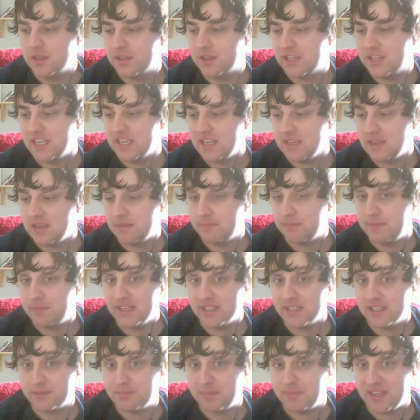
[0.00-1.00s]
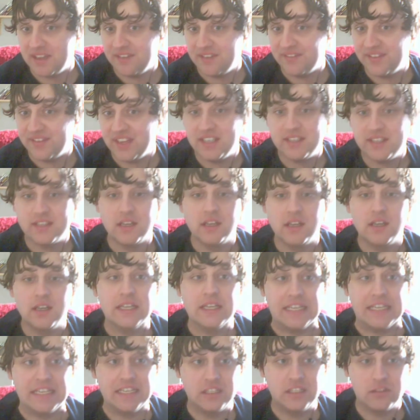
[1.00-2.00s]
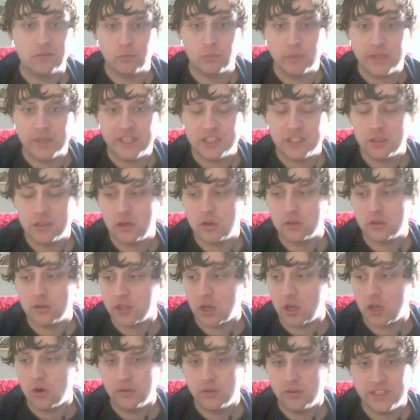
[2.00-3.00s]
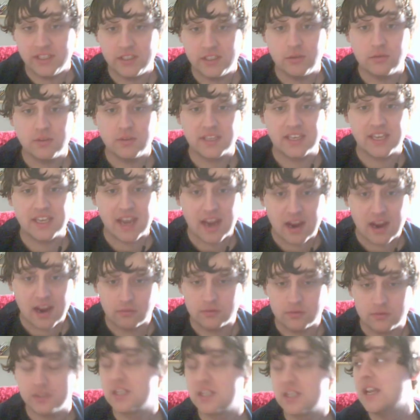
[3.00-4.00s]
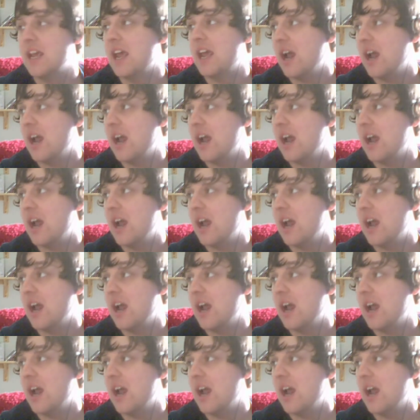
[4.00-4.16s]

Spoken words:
The PSP Vita is region locked only to account.